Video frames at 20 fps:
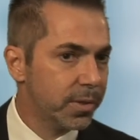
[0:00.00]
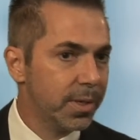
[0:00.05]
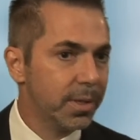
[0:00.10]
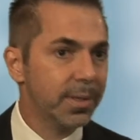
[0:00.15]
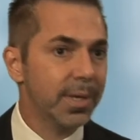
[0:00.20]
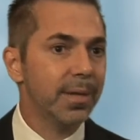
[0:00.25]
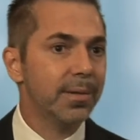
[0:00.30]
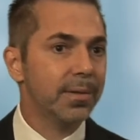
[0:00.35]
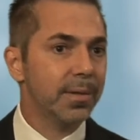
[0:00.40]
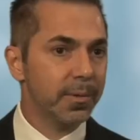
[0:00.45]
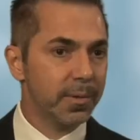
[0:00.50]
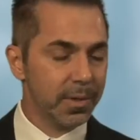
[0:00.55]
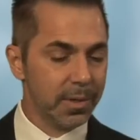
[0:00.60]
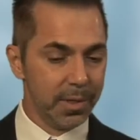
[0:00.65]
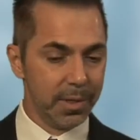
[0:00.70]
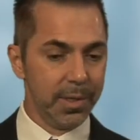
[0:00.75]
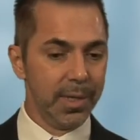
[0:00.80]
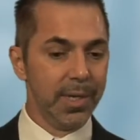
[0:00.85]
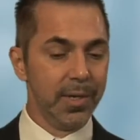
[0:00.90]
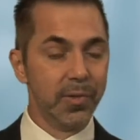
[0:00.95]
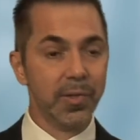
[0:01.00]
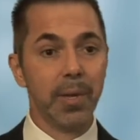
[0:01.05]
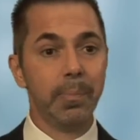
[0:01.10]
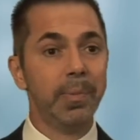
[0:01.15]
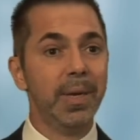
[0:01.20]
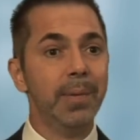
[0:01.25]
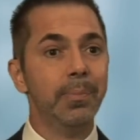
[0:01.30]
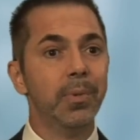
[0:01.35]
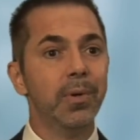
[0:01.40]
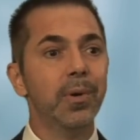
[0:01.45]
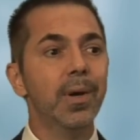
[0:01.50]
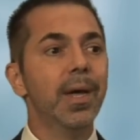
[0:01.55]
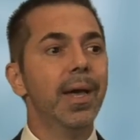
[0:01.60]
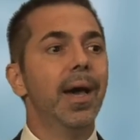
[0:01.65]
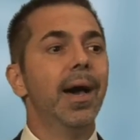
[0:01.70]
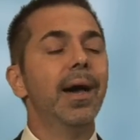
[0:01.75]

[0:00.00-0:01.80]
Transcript: to, that, to, to things that people